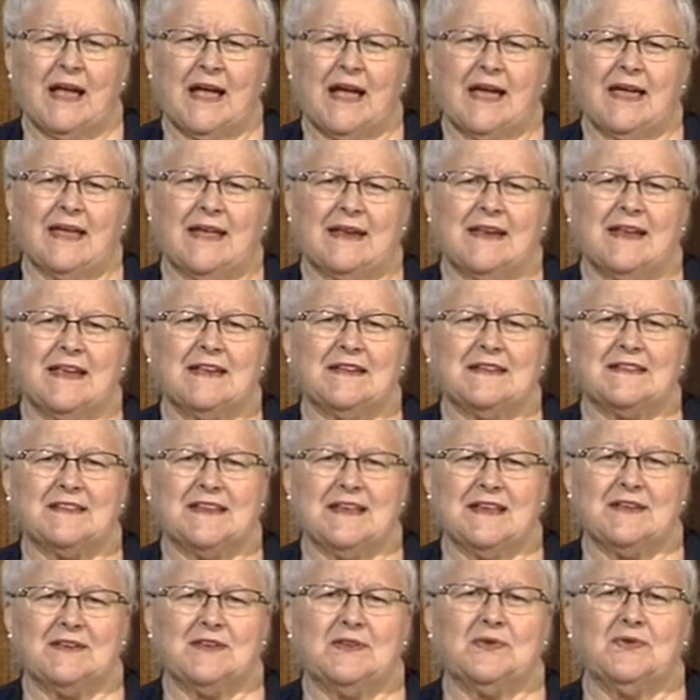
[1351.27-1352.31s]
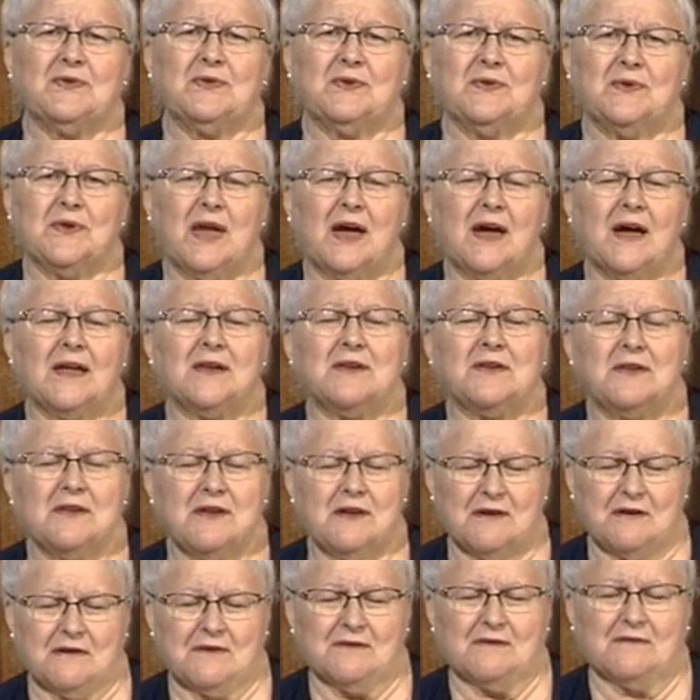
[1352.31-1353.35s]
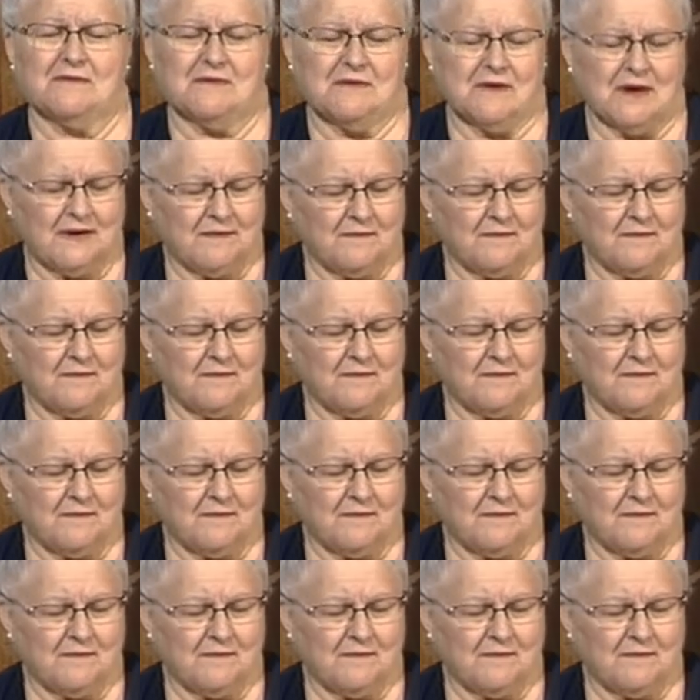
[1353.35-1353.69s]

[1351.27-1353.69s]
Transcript: And he said, Do you not know